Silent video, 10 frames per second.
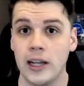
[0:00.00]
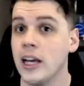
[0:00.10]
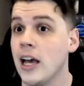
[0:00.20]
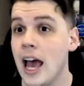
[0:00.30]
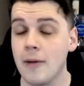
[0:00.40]

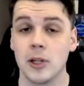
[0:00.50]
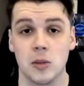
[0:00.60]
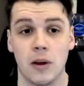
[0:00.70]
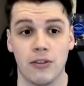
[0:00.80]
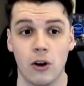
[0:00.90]
And Emile
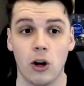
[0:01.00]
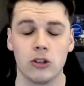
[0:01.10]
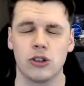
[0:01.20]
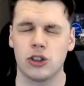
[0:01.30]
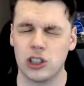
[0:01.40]
Smith-Rowe
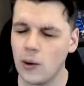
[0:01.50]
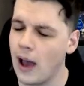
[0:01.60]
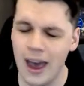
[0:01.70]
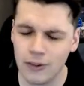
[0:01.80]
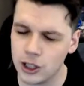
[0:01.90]
got
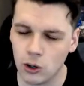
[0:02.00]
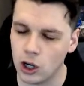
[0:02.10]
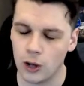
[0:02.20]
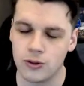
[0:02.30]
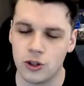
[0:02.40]
ever so
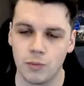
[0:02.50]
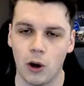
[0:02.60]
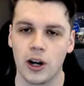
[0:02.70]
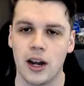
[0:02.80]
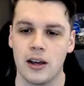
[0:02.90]
close to
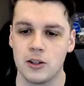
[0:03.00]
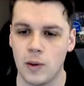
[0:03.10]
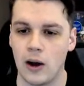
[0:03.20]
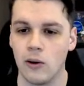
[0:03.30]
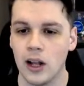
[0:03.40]
bottling it as
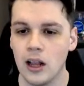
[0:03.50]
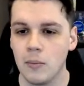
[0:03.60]
well,